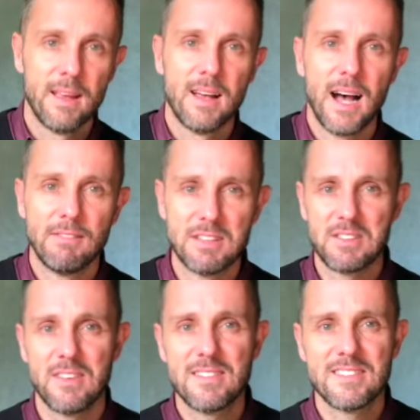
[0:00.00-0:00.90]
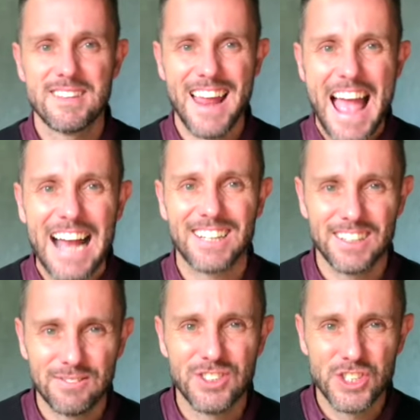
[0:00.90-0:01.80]
Obviously, this is an act
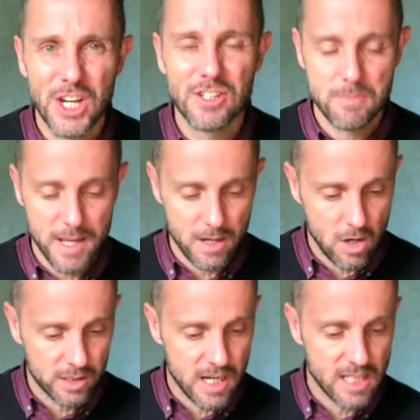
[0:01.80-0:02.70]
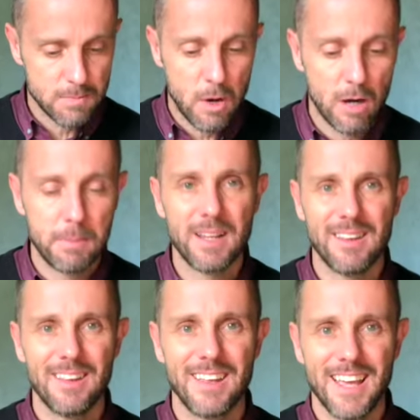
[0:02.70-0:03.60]
of judgment on God's part, but
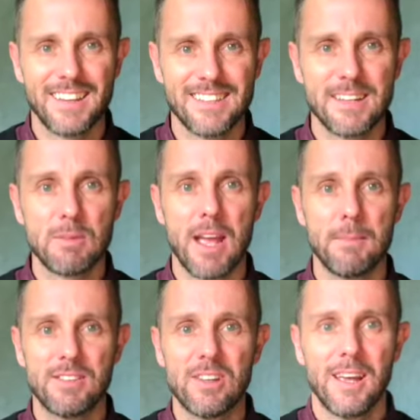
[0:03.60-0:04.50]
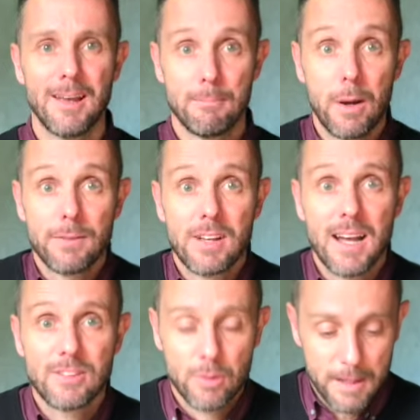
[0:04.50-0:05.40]
at the same time, it's part of
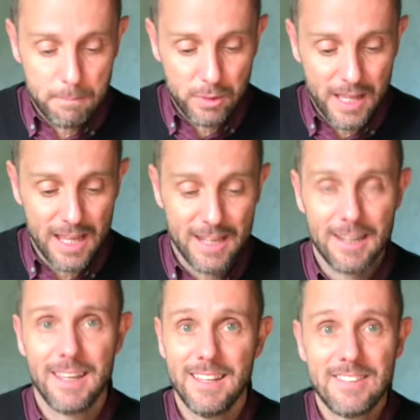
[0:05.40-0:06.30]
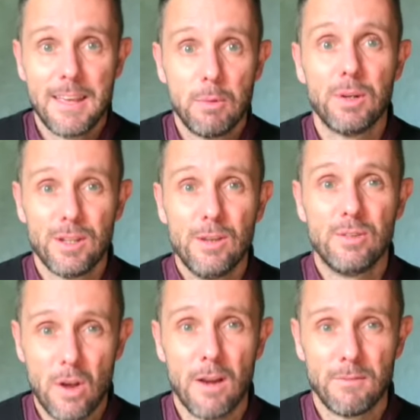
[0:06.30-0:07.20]
God's great plan. He's able to
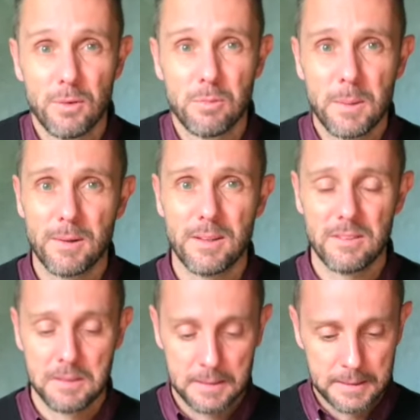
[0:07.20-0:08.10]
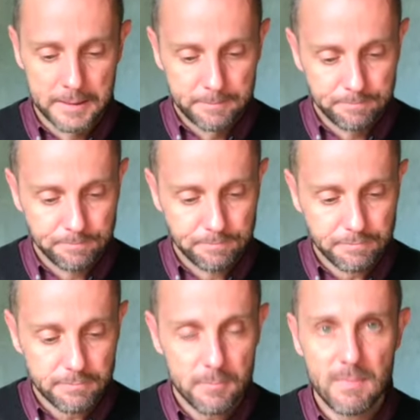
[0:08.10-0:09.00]
use harmful spirits.
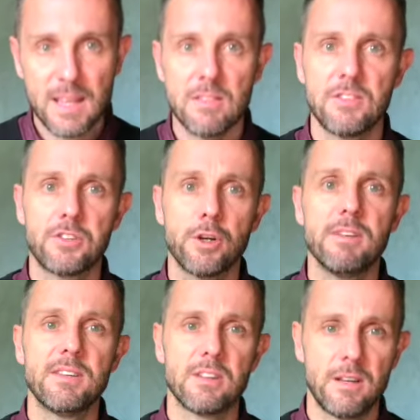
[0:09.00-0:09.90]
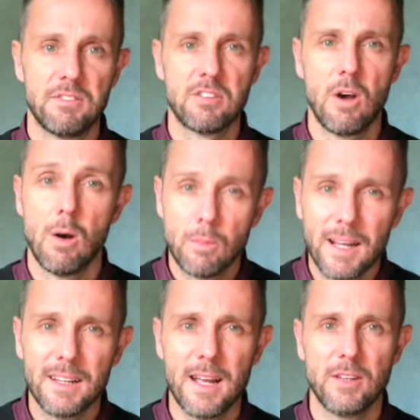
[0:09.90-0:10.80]
The servants of Saul
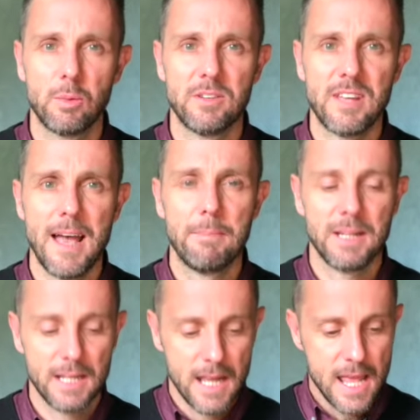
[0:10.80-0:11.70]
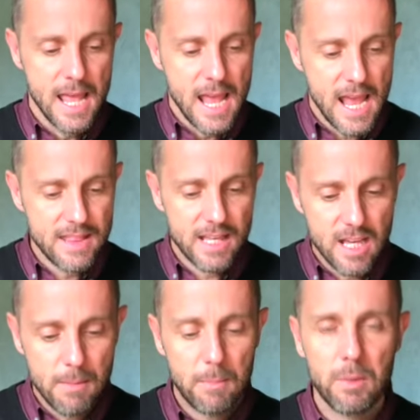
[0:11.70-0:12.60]
recognize what's happening, and they
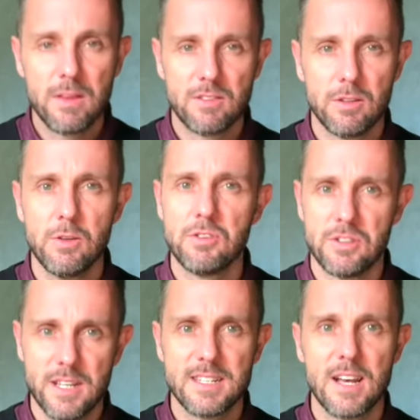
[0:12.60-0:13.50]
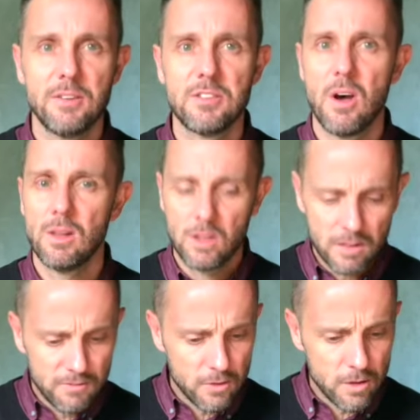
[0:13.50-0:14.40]
come up with a solution. They tell Saul,
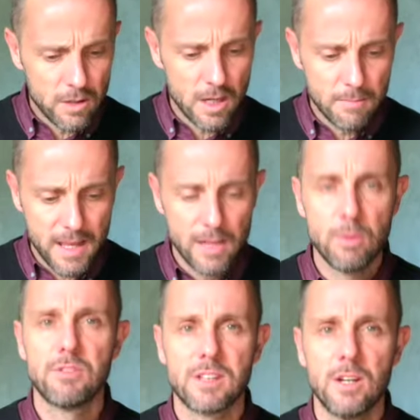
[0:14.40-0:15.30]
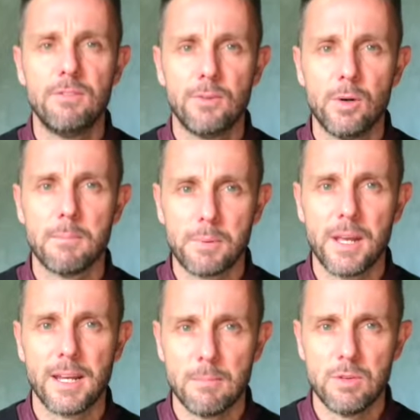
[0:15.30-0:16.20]
look for a man who's skillful in
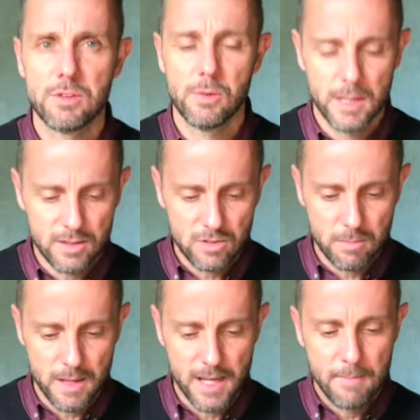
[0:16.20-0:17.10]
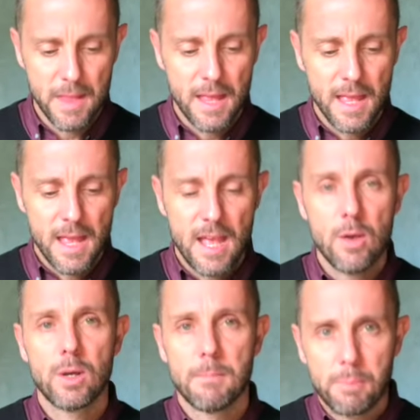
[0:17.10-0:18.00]
playing a musical instrument,
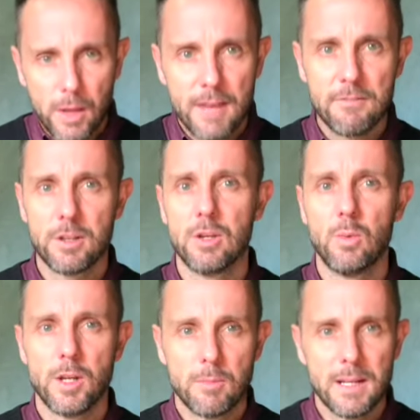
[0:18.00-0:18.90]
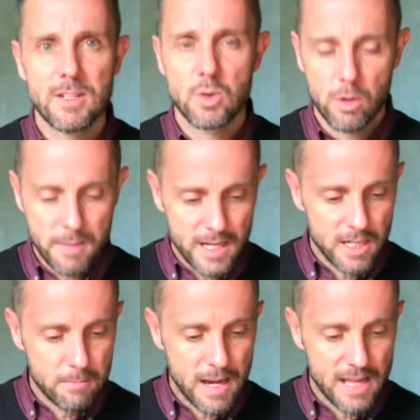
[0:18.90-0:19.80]
who can play for you when you're being
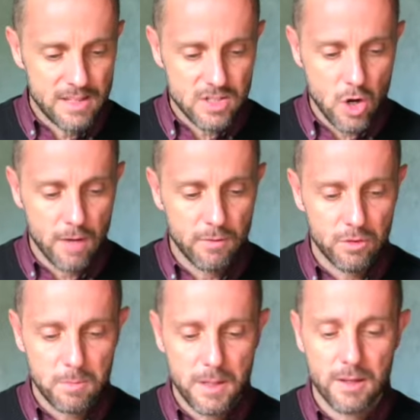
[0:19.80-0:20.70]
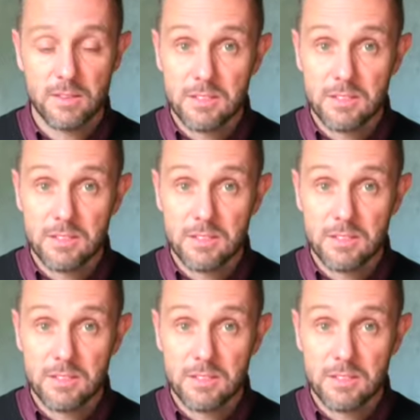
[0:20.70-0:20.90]
tormented by this harmful spirit.